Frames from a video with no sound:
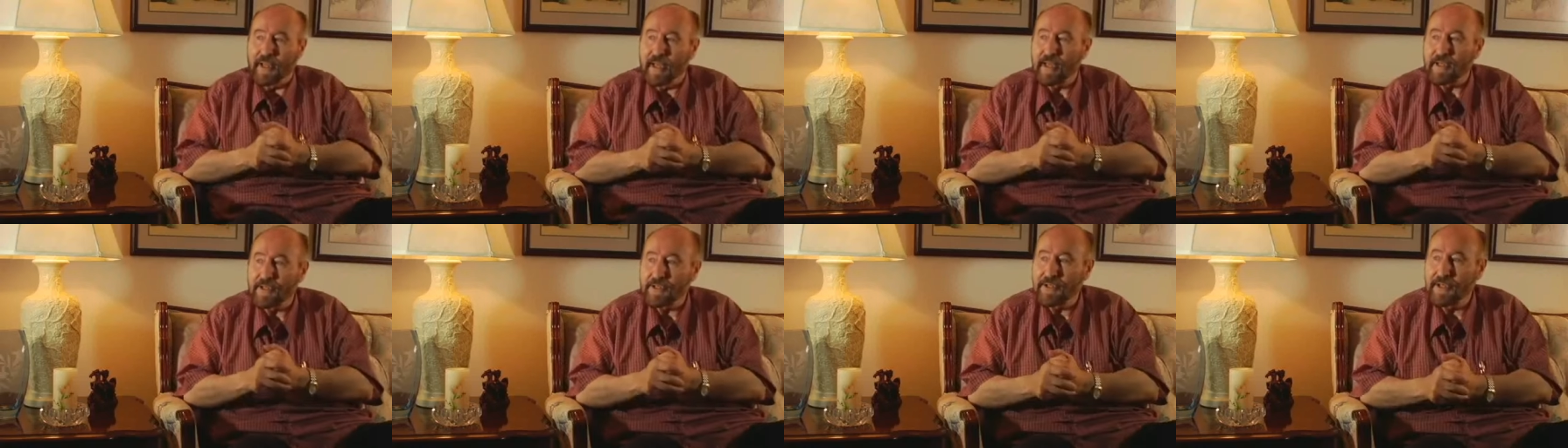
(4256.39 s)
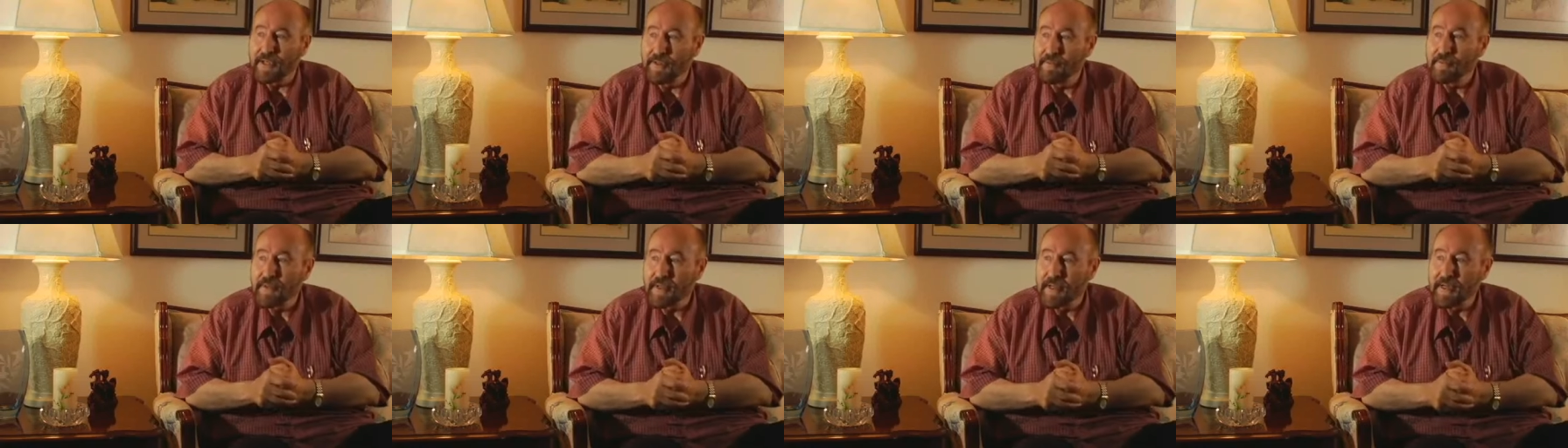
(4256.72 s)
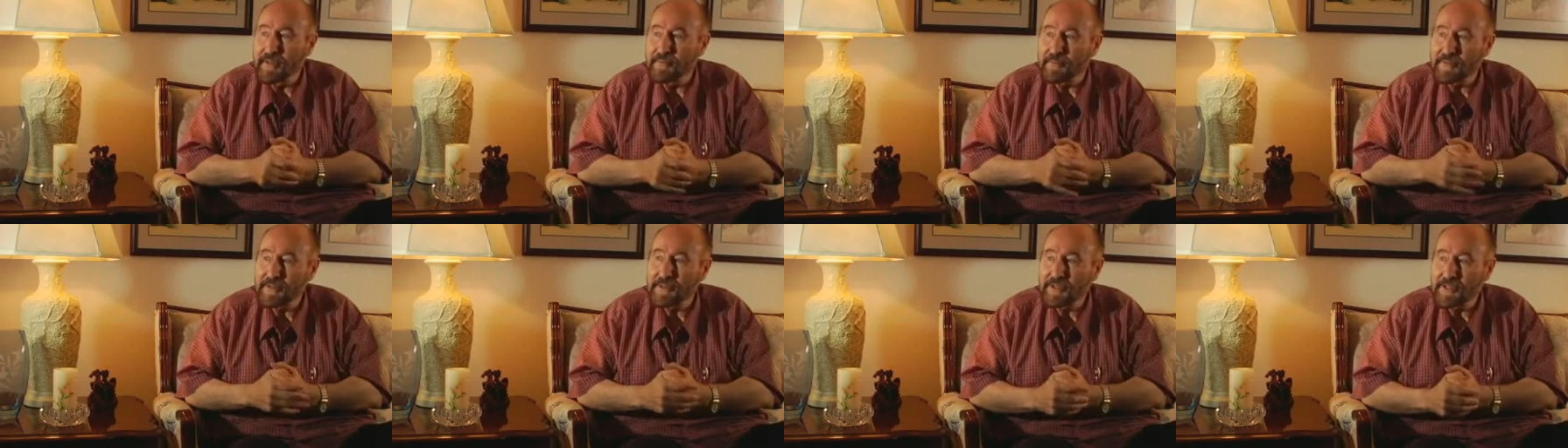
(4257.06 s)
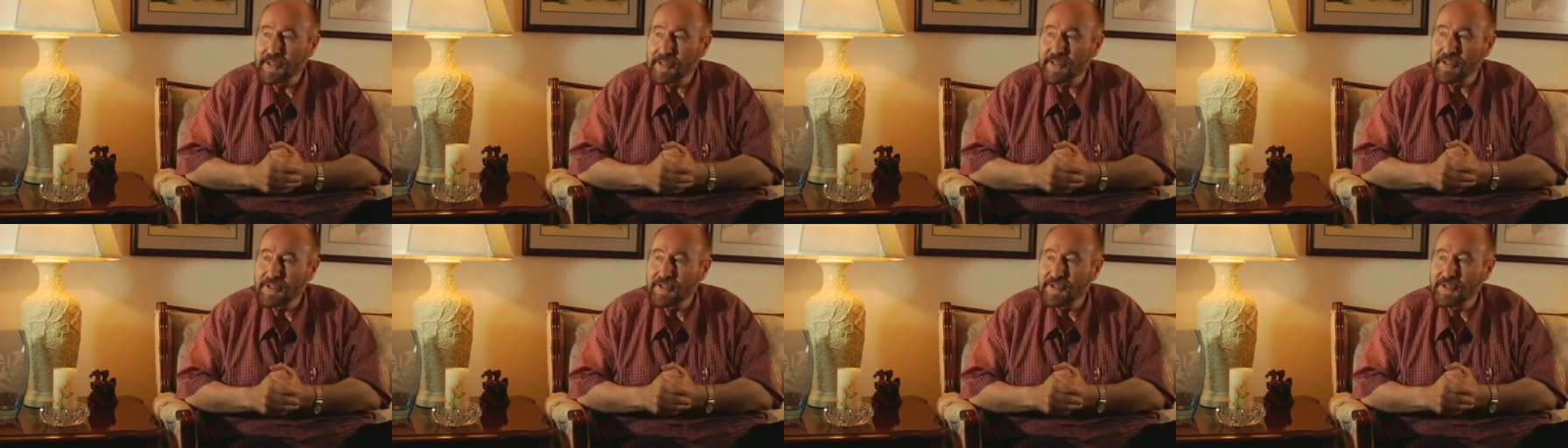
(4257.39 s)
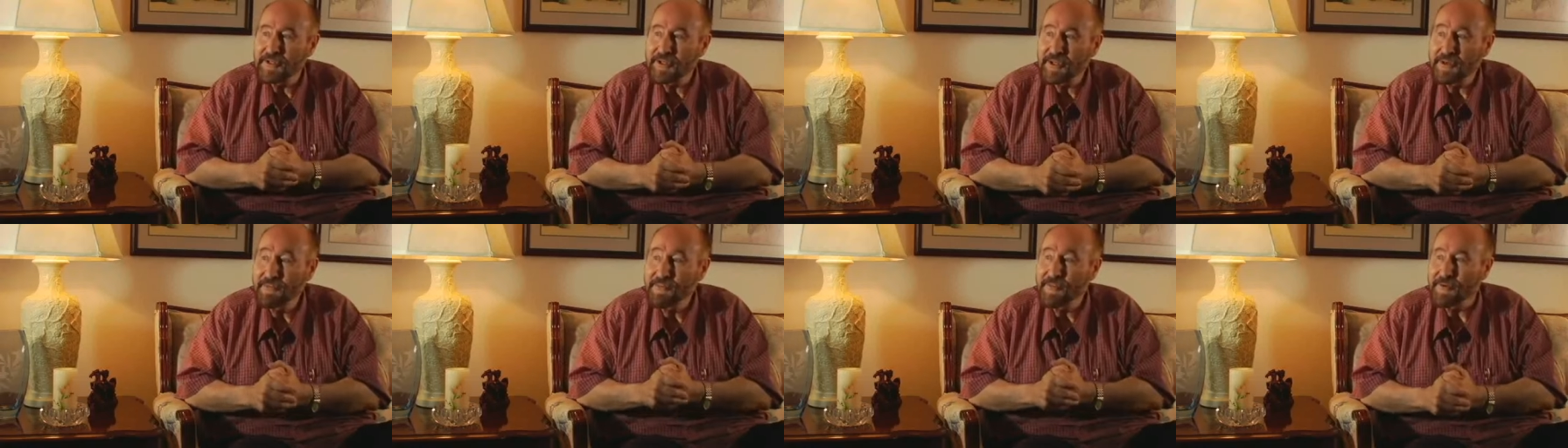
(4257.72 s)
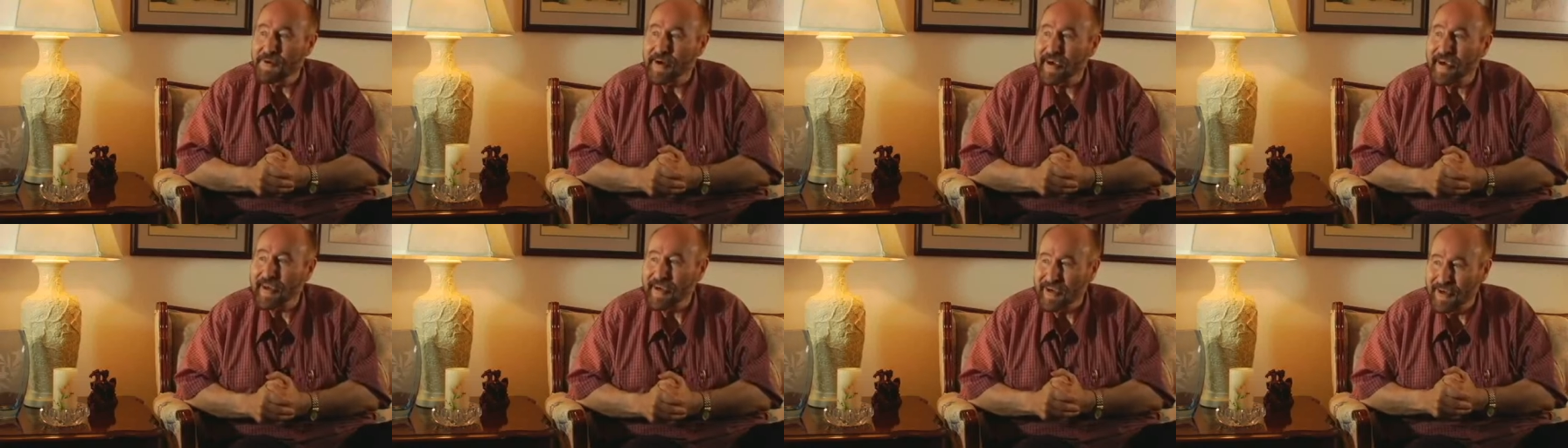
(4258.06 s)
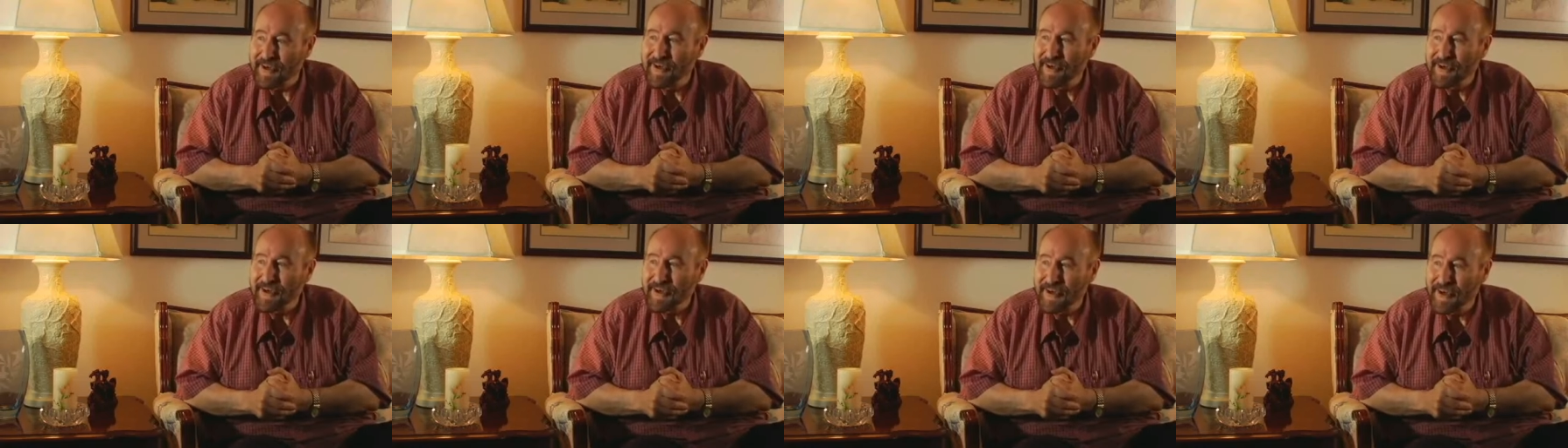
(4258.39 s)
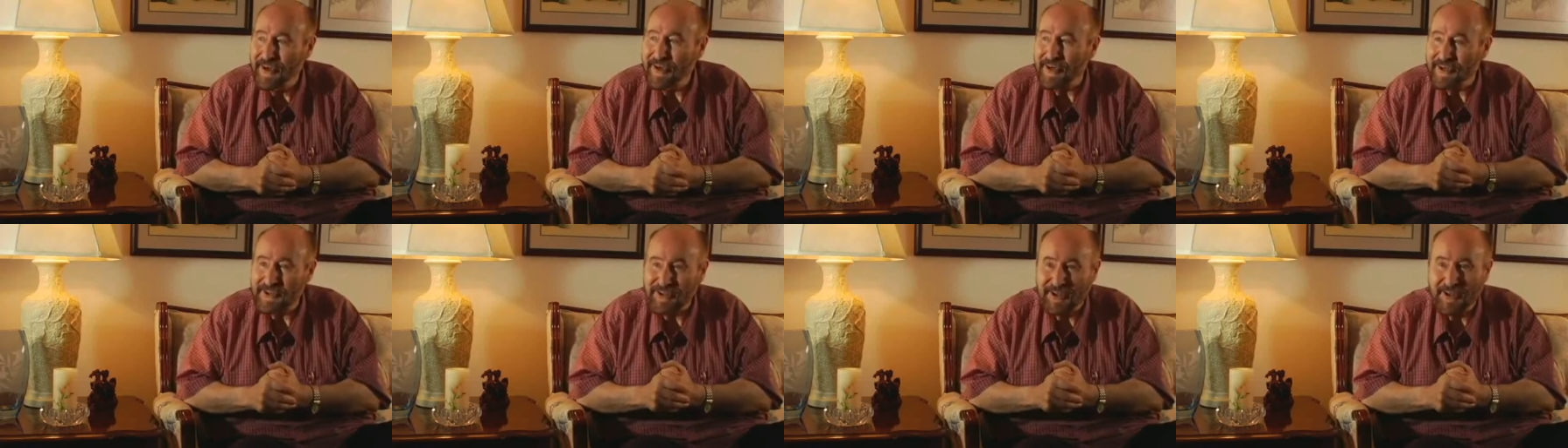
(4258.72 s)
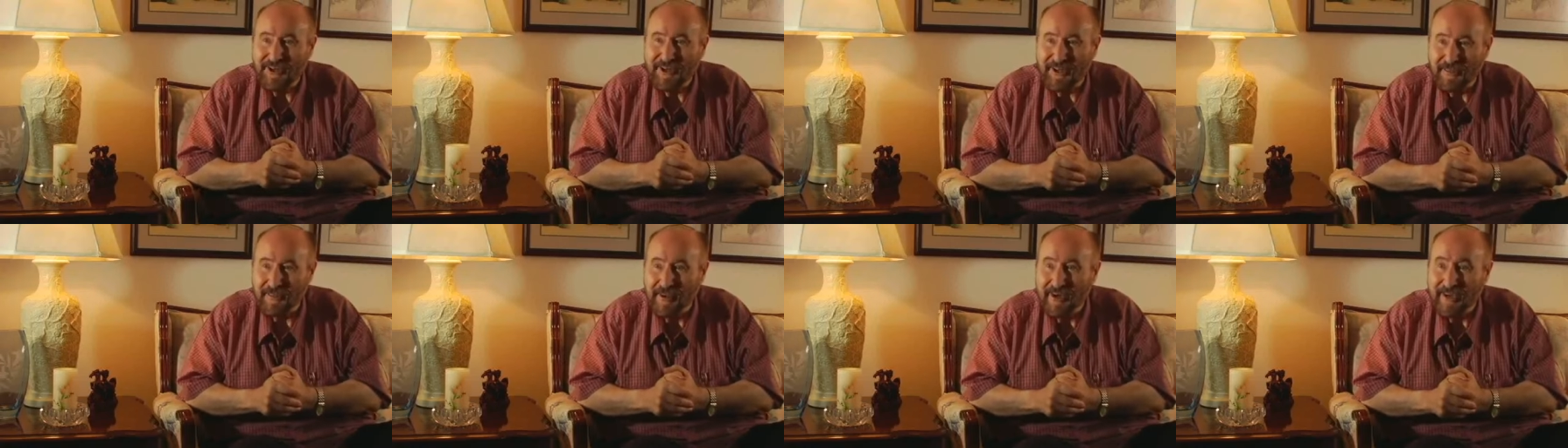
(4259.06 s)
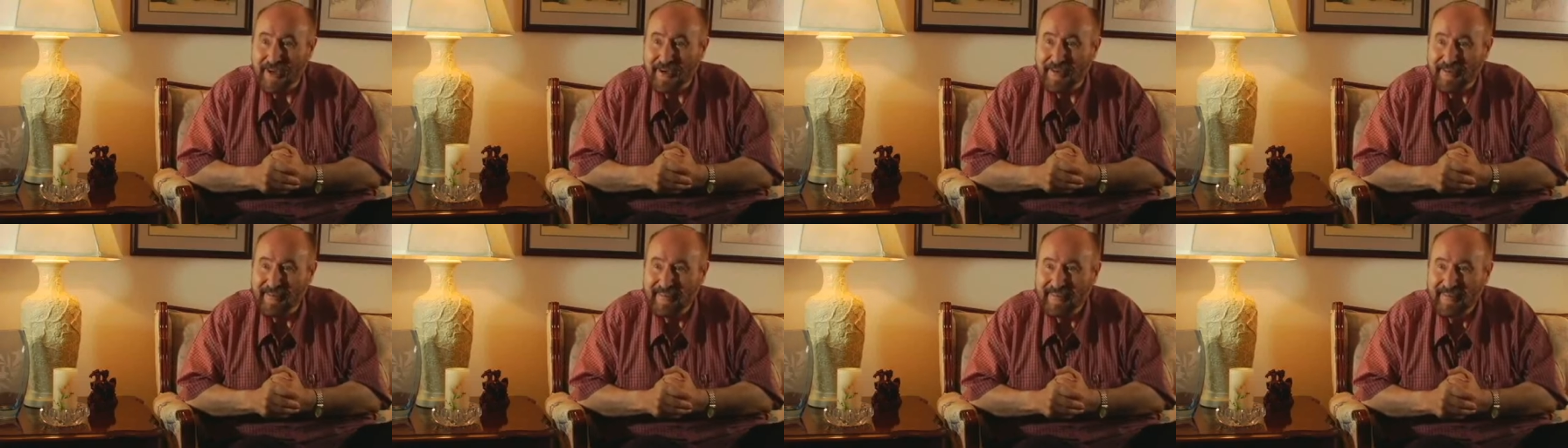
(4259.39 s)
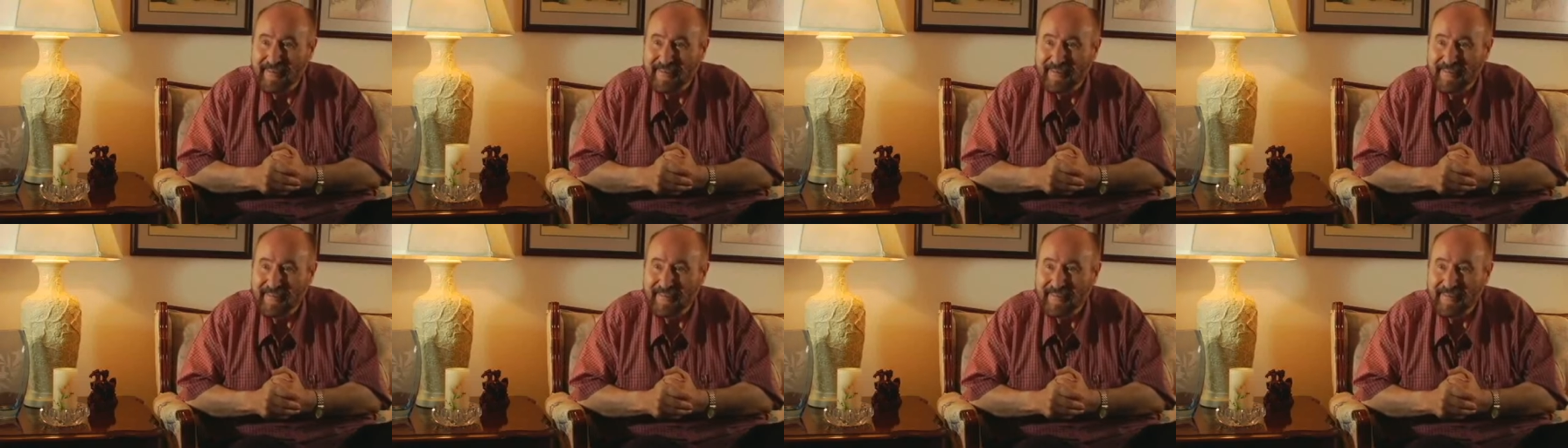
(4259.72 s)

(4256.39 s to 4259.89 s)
get some compensation somewhere. Good luck, Charlie Brown.